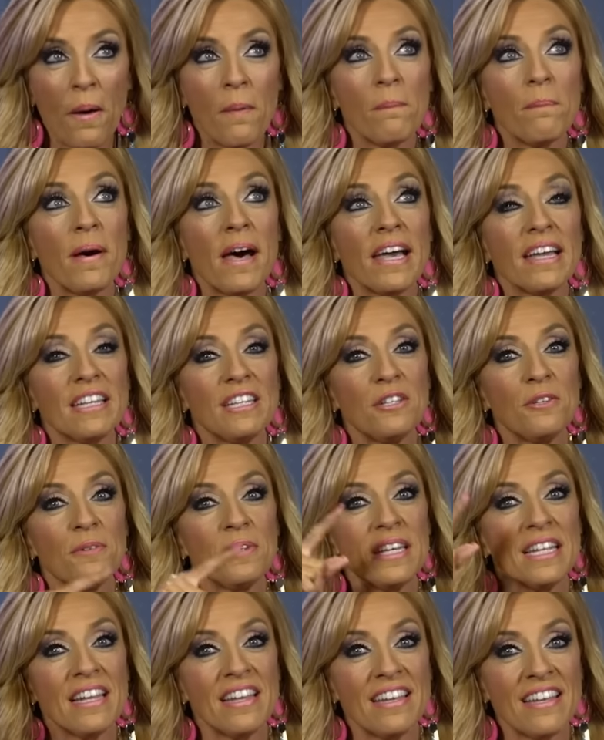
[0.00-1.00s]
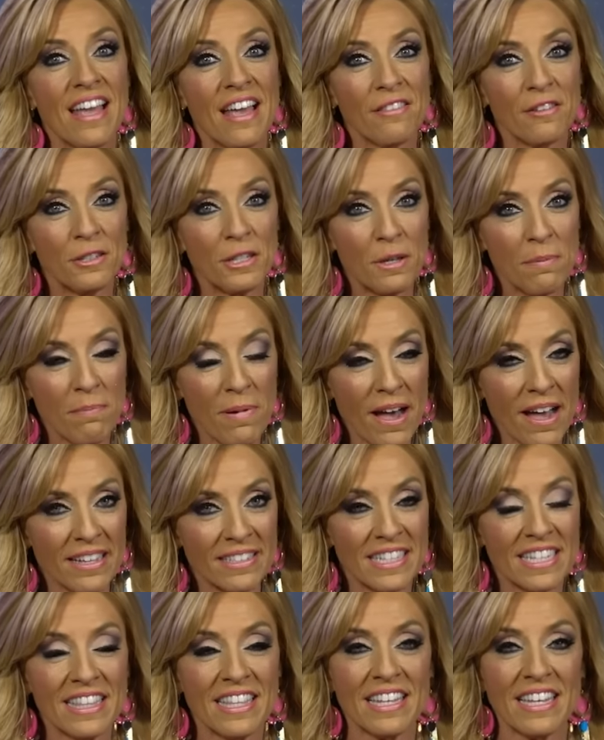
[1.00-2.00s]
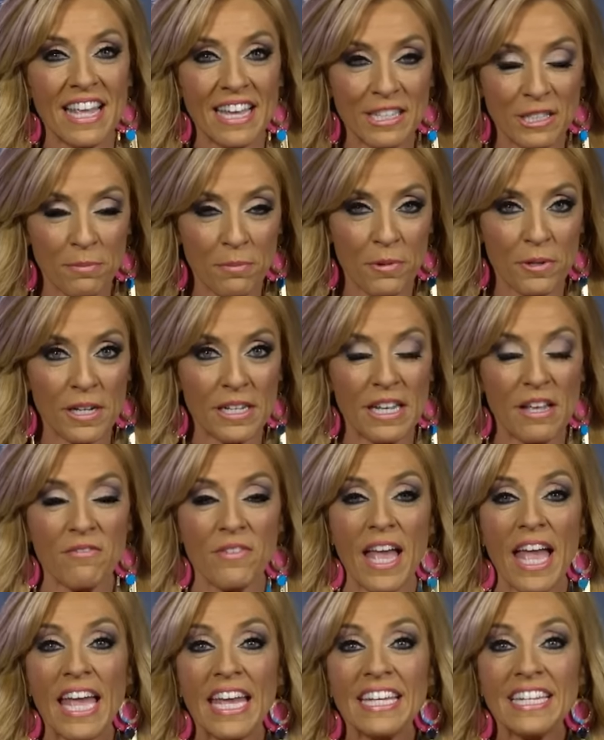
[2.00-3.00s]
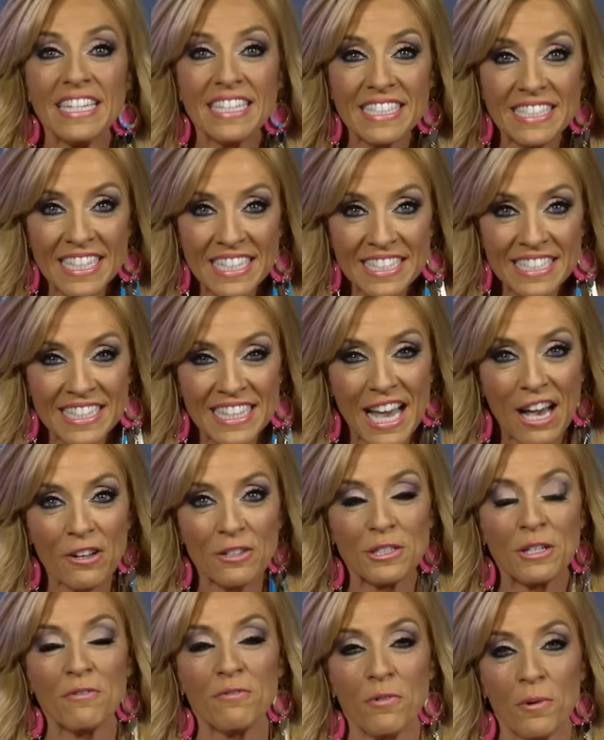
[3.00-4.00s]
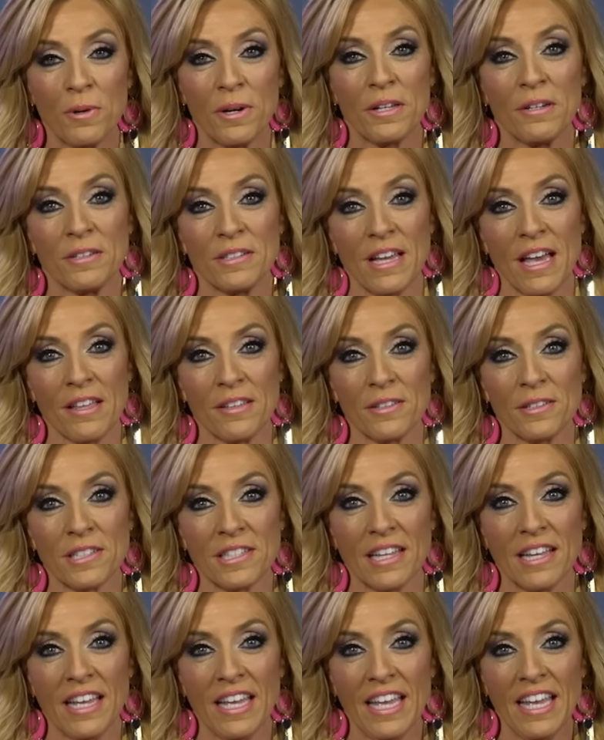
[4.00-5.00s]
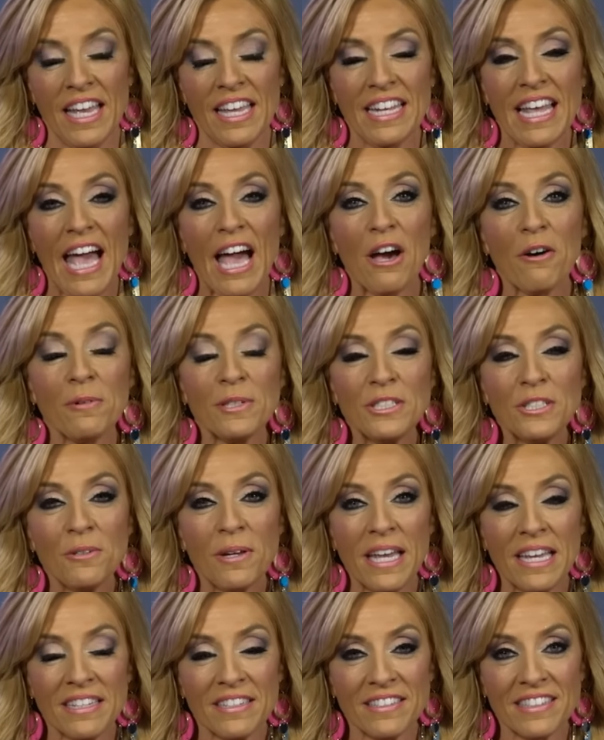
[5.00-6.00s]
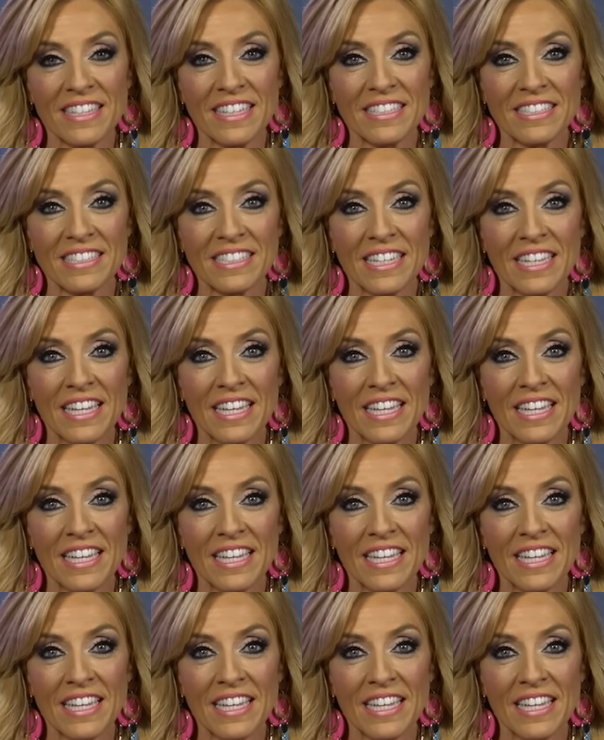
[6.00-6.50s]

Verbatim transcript: But you get another deposit the next morning of eighty-six thousand four hundred dollars. Now, how would you handle this?